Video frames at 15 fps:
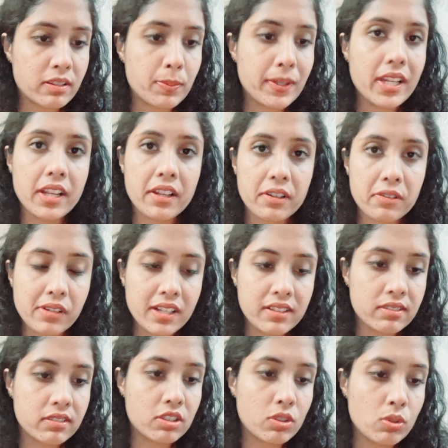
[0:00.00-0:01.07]
been
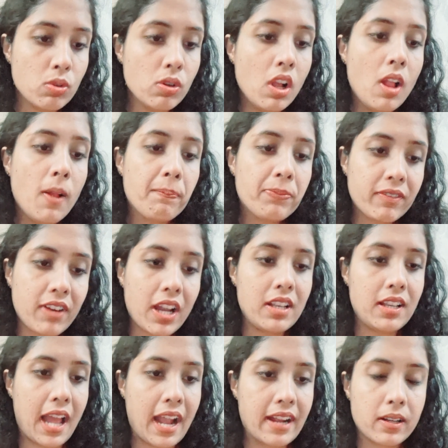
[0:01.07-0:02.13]
increased to 1
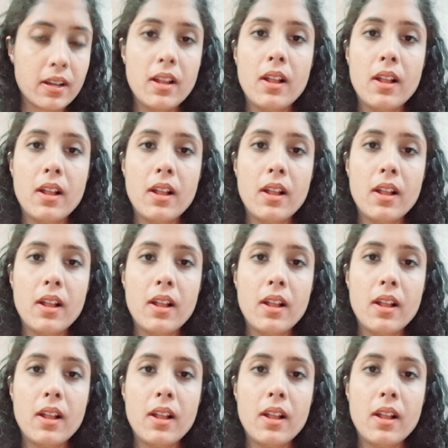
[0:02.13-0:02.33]
lakh.